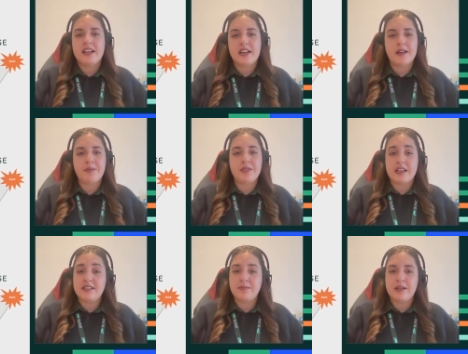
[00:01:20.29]

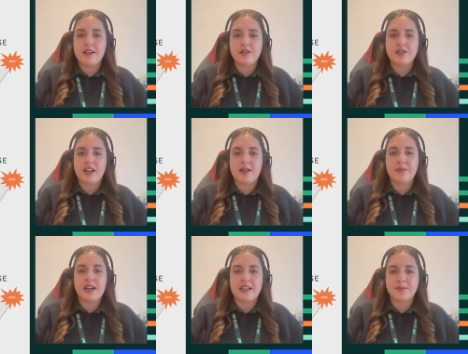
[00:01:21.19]
The SAP Linux
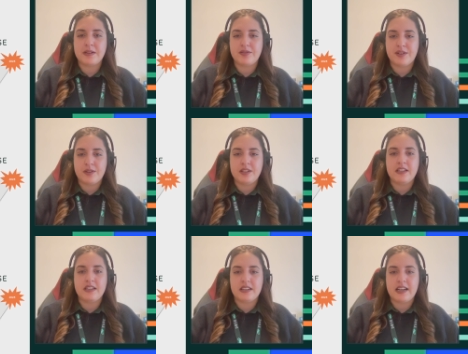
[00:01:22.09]
Lab has been founded
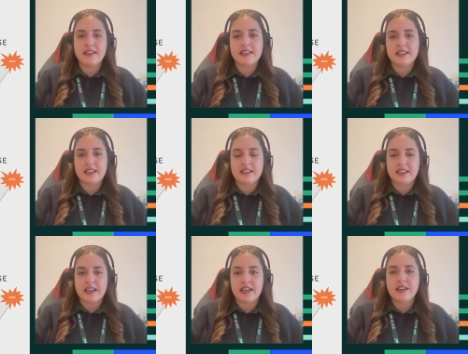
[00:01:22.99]
in
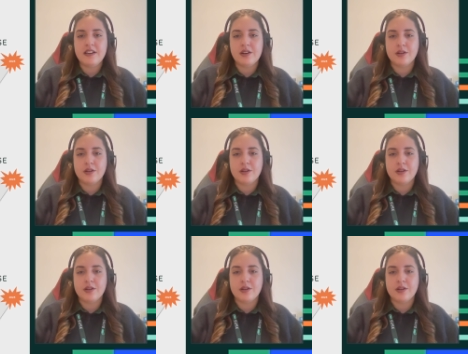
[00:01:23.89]
1999,